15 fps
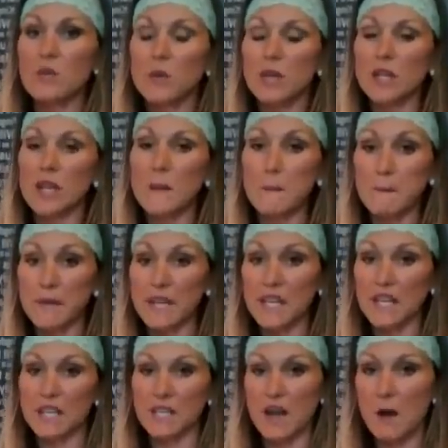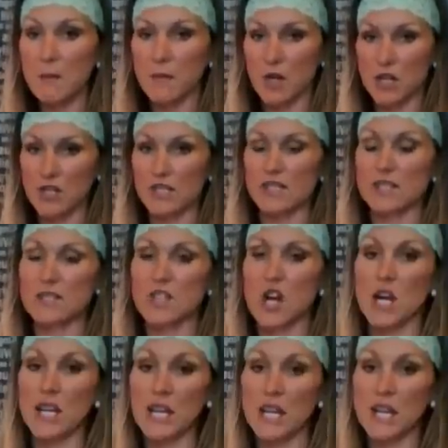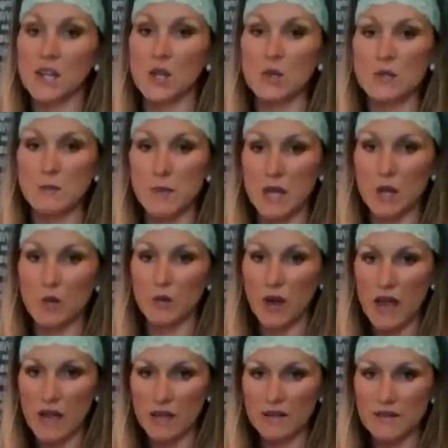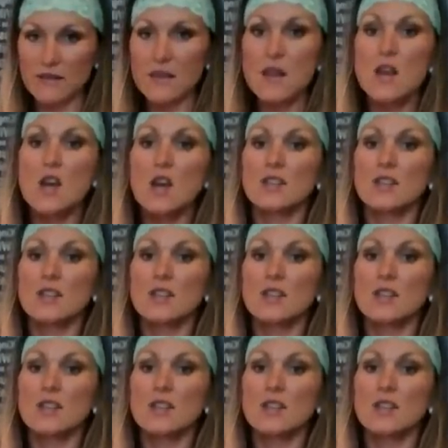really big numbers to start hitting those big ranks.